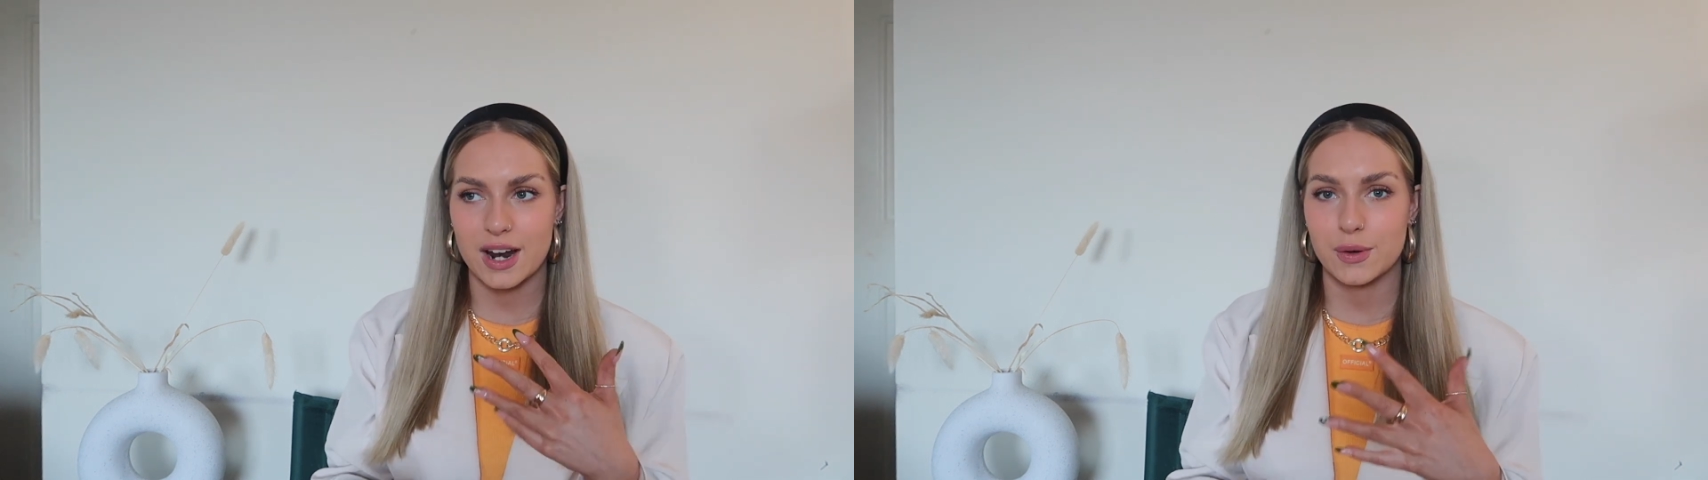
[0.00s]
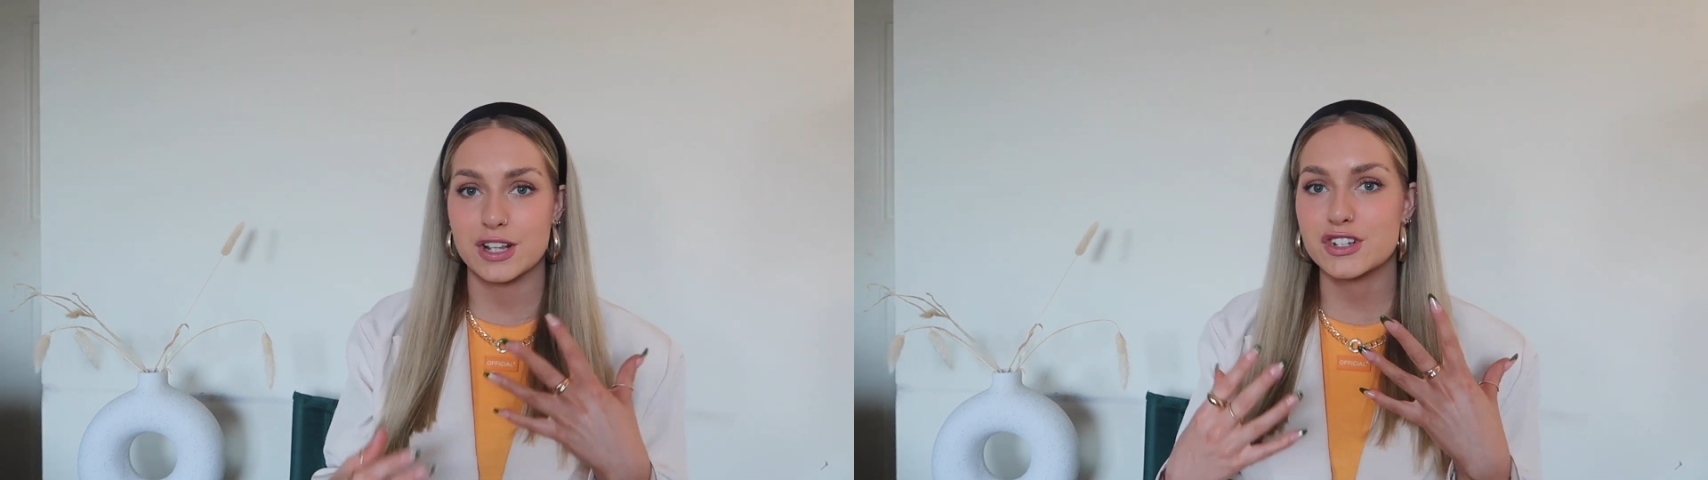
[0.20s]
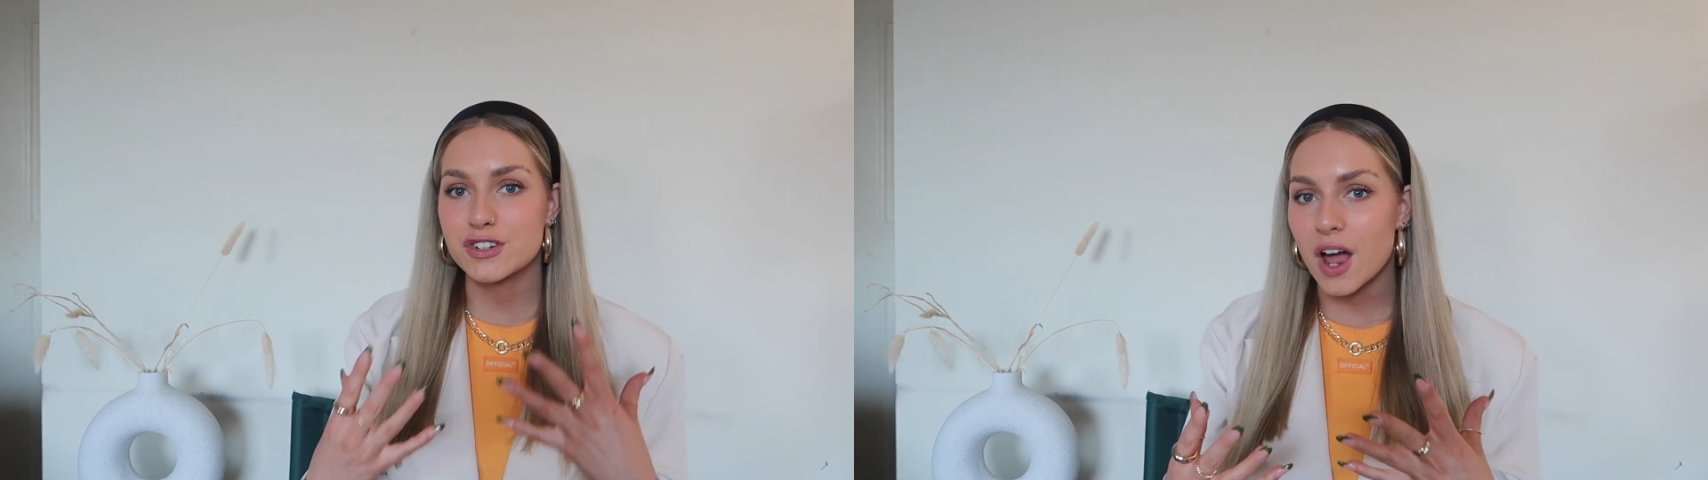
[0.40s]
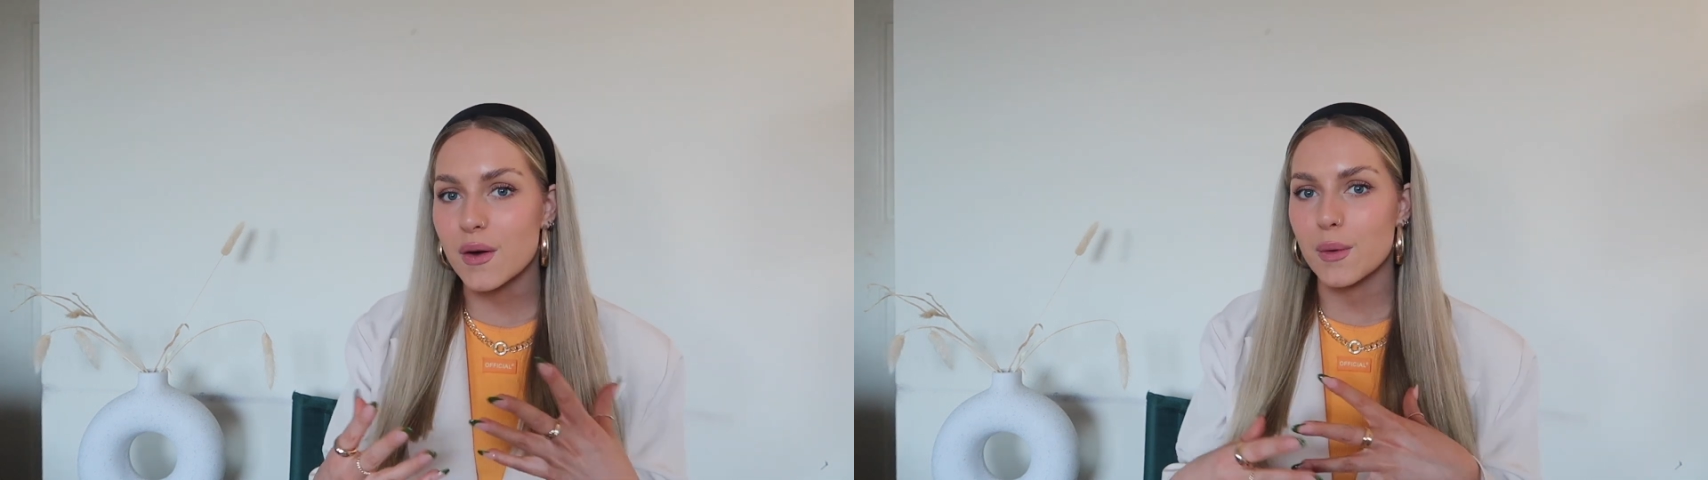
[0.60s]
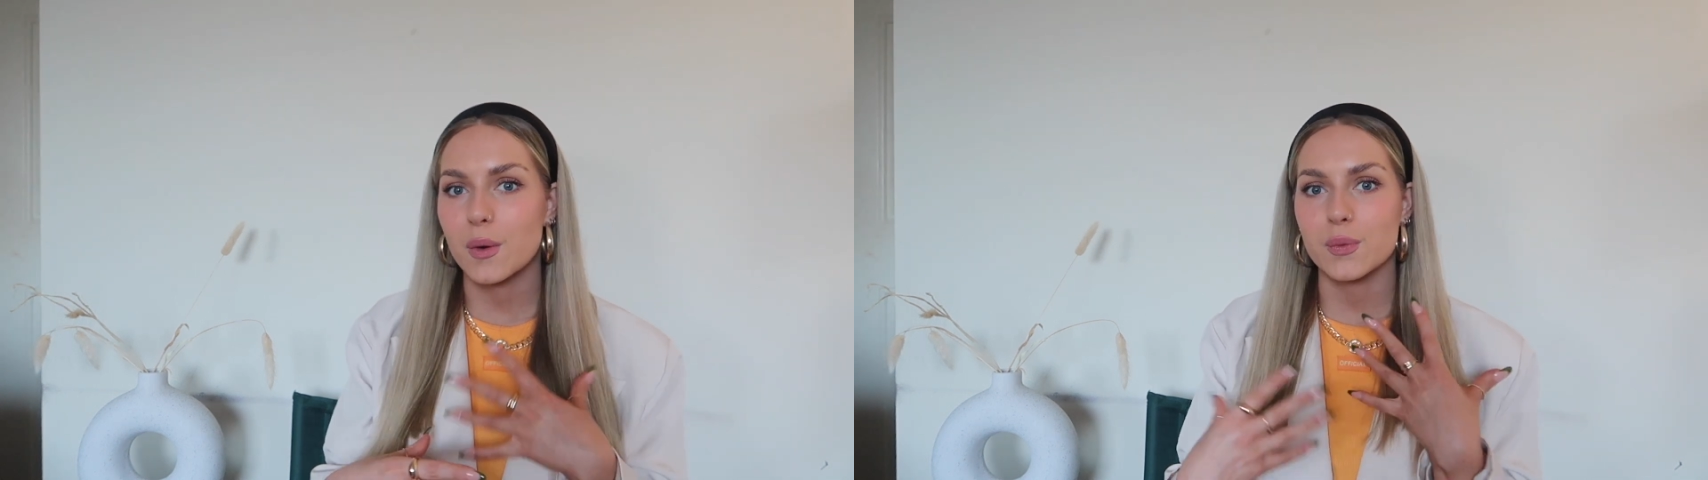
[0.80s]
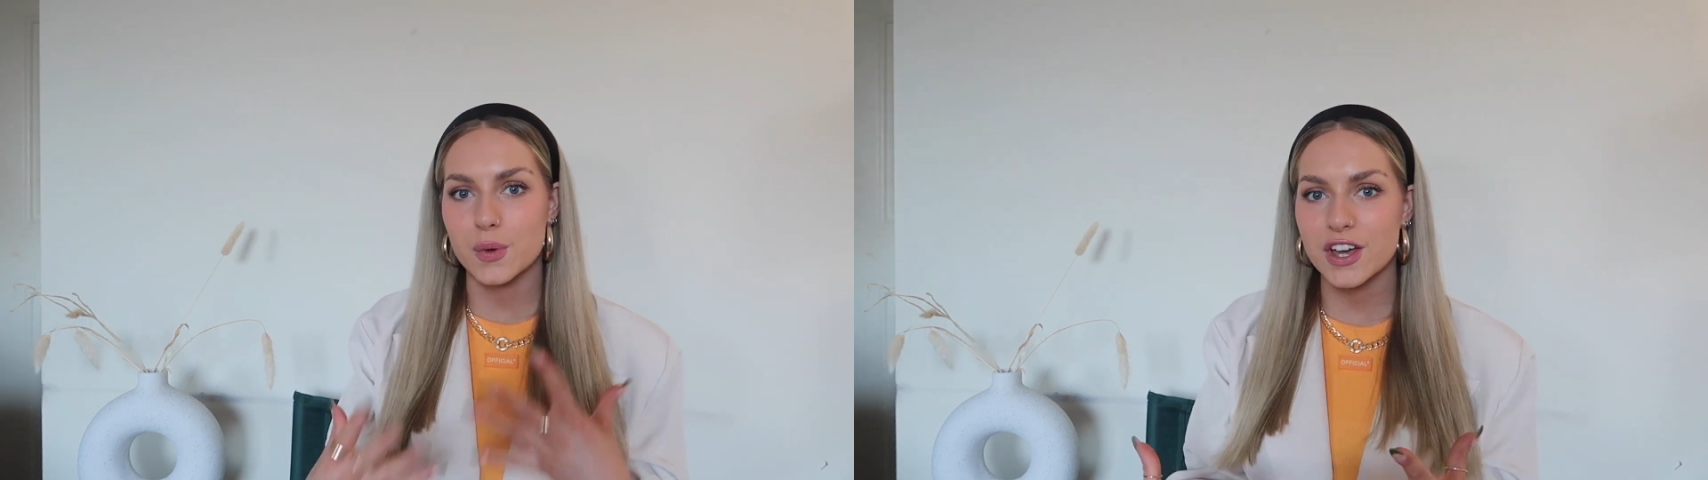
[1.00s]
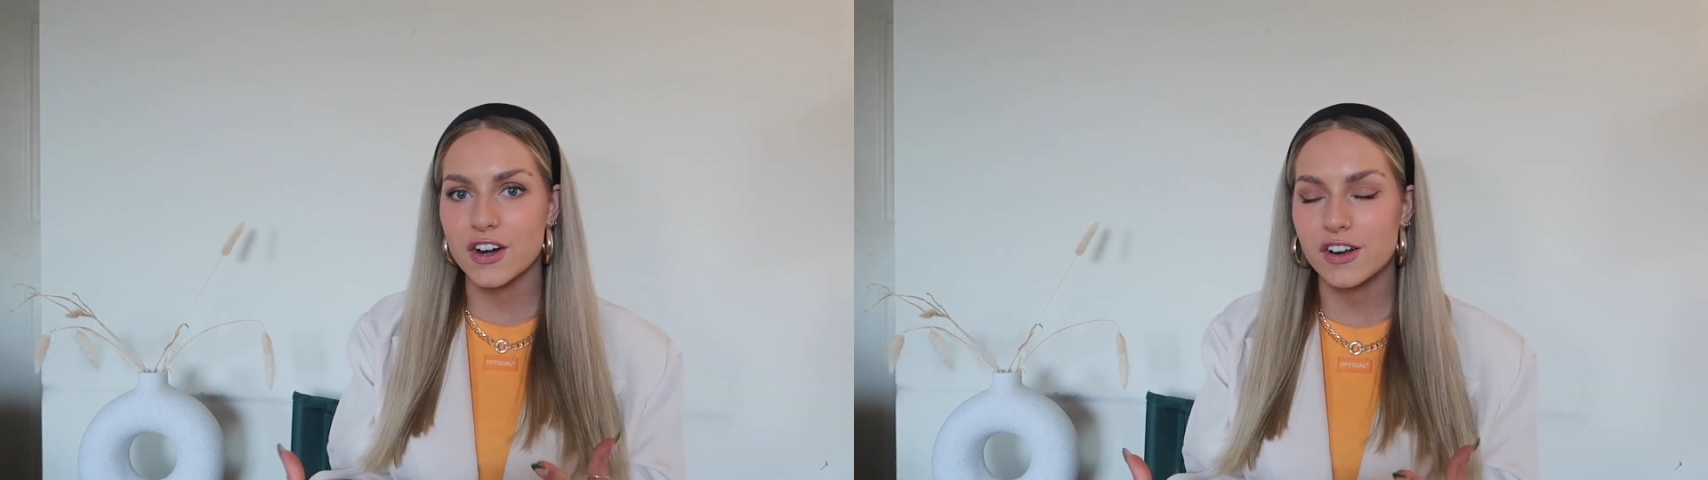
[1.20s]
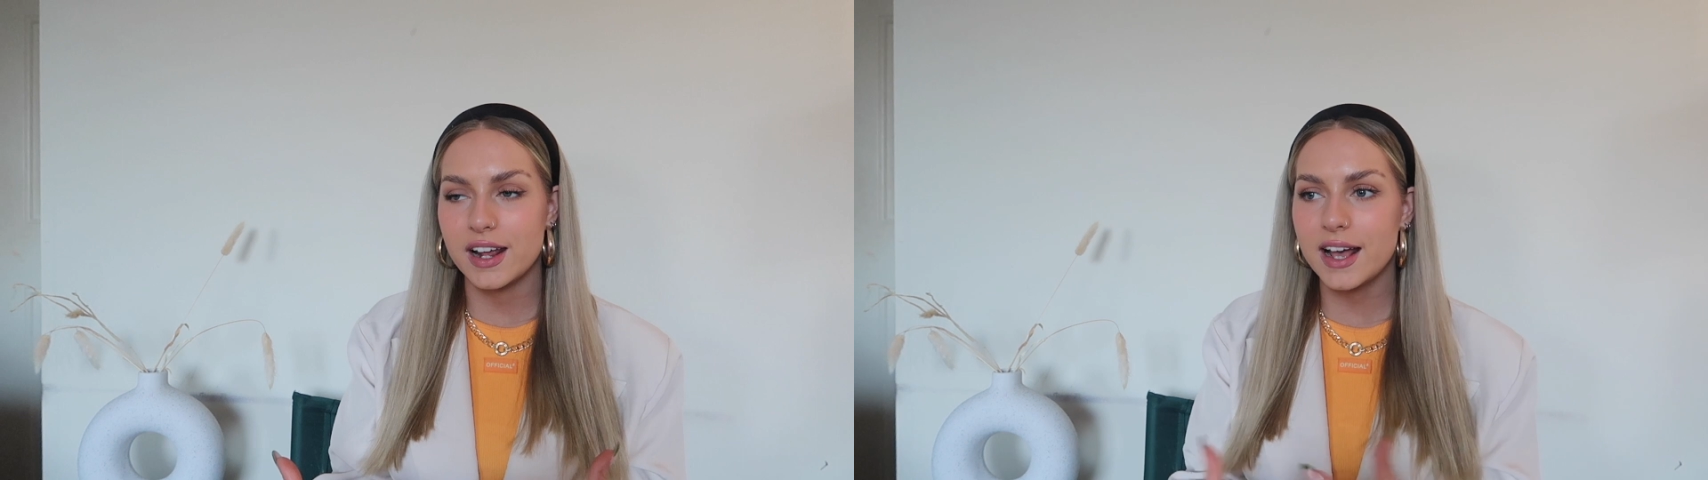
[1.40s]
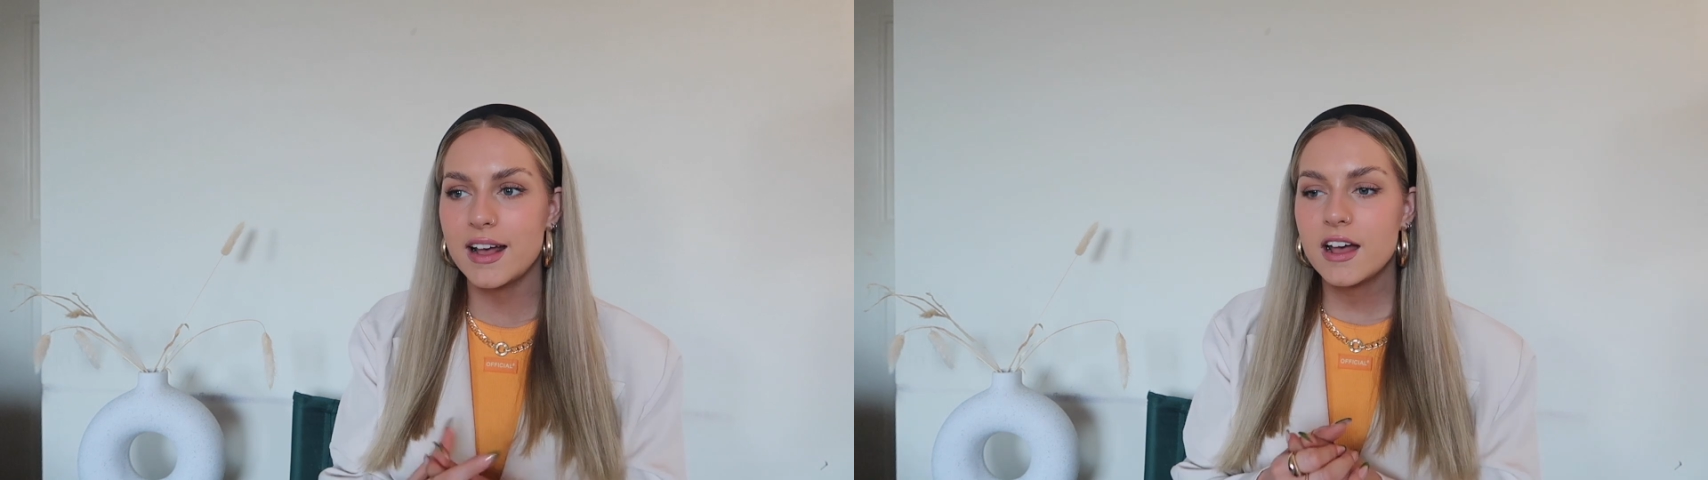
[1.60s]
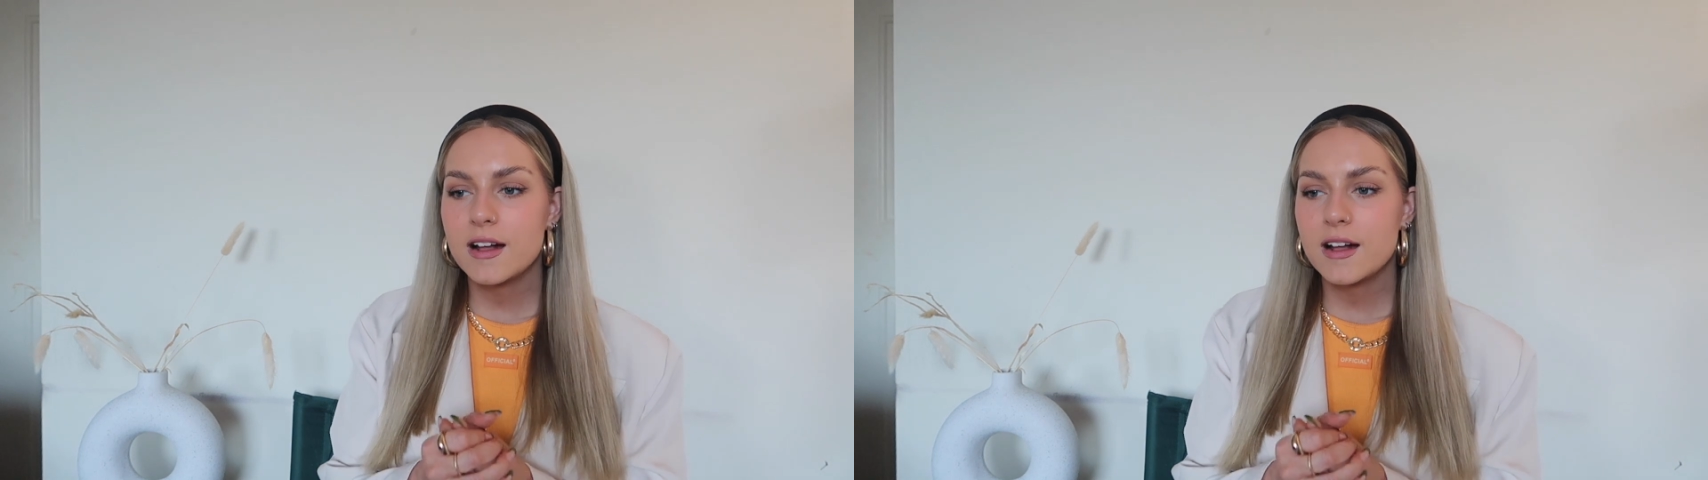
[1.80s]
want it to grow and I want to work on it.